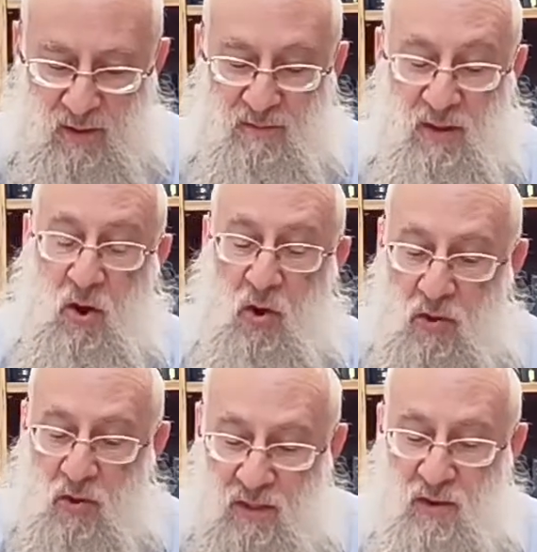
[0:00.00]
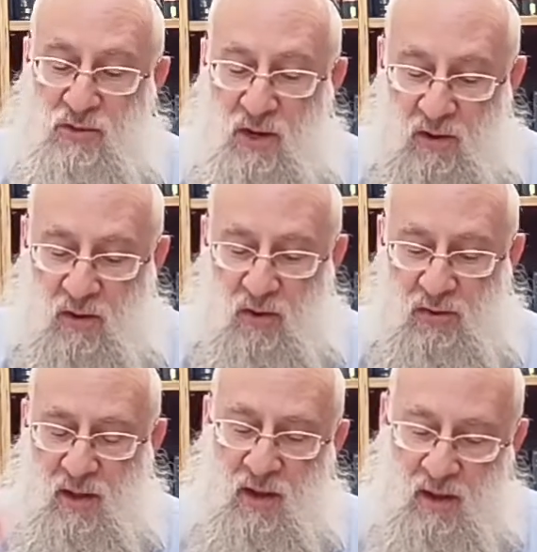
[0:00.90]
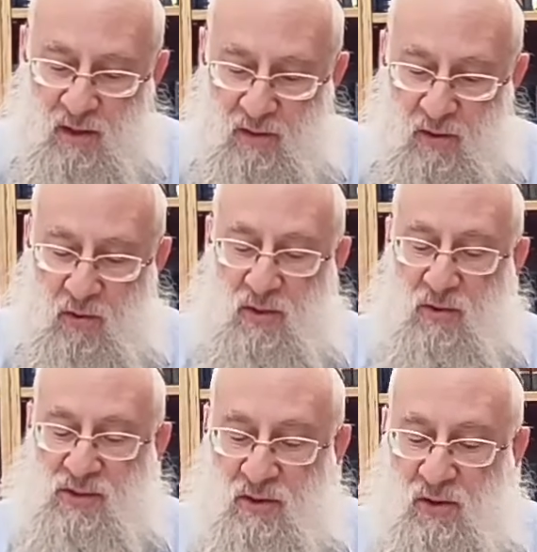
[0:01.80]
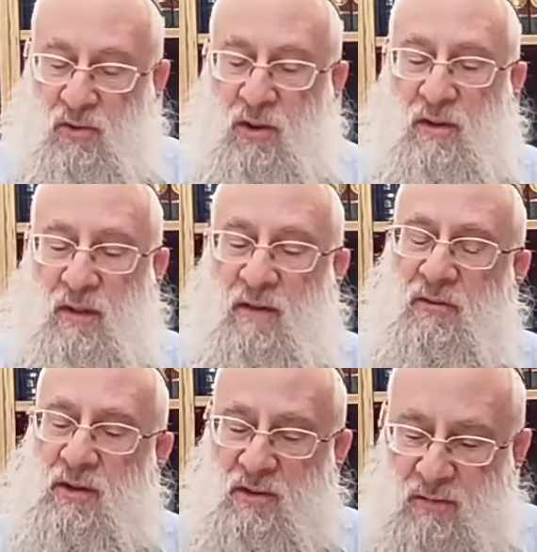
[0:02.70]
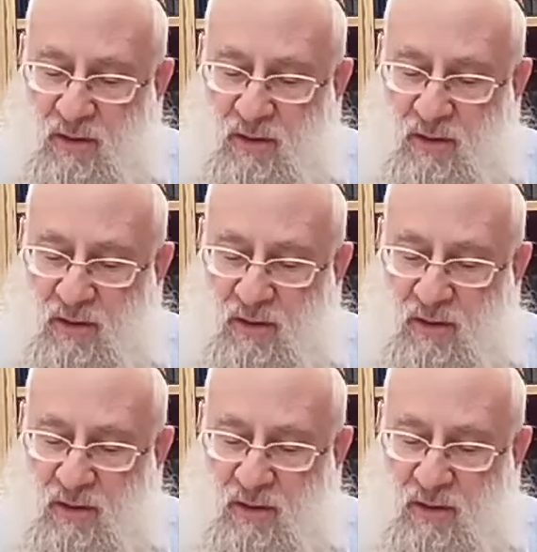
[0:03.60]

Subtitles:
that only those are called Kahal. Only those are included in the definition of the